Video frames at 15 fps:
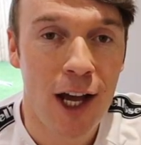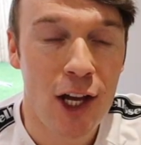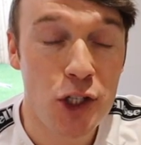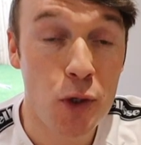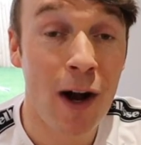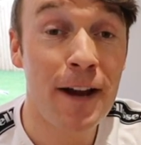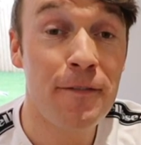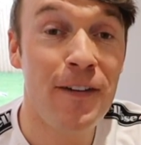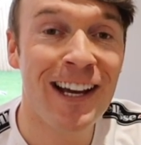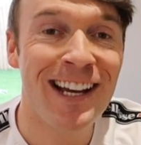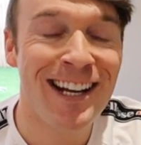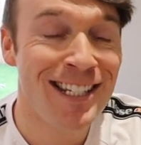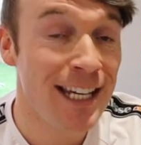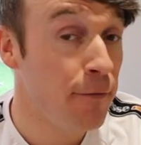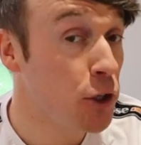So I
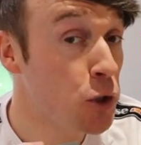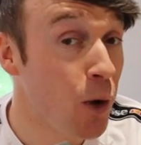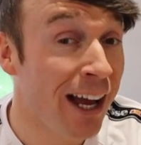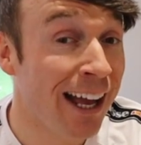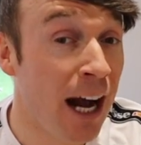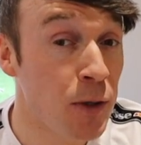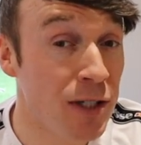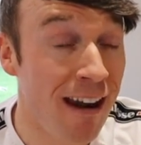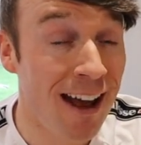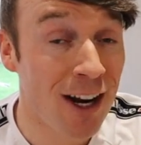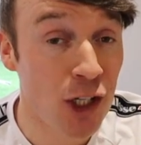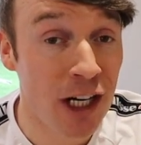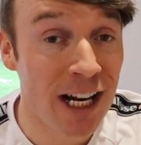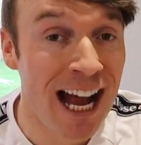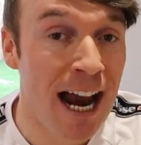figured if you're trying out an
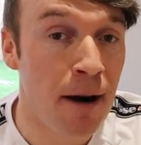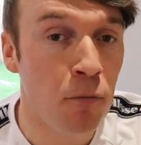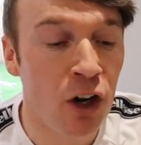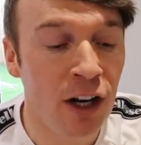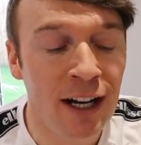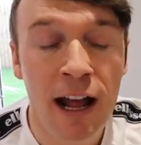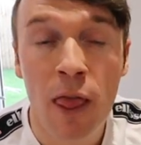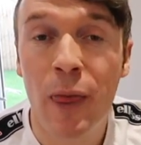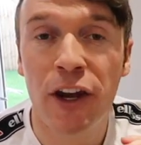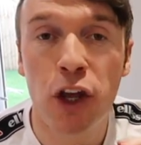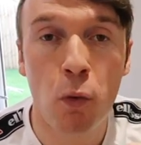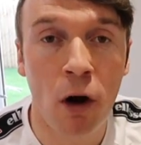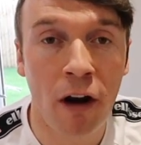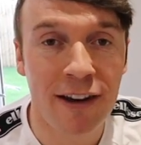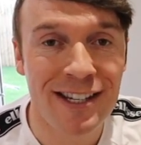action camera, then
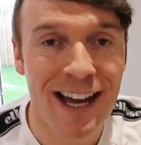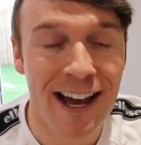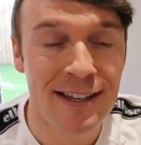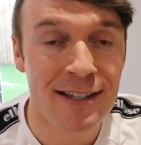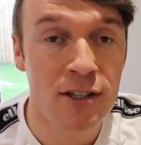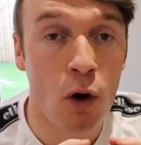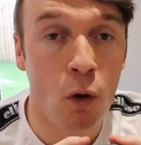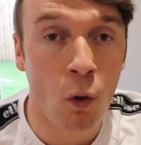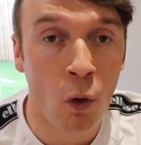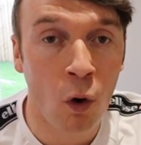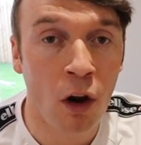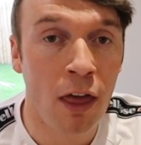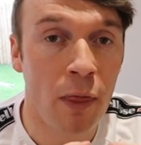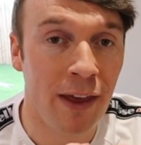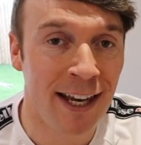you want to test
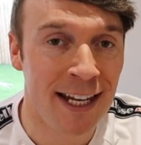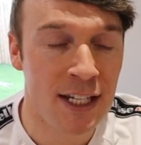all the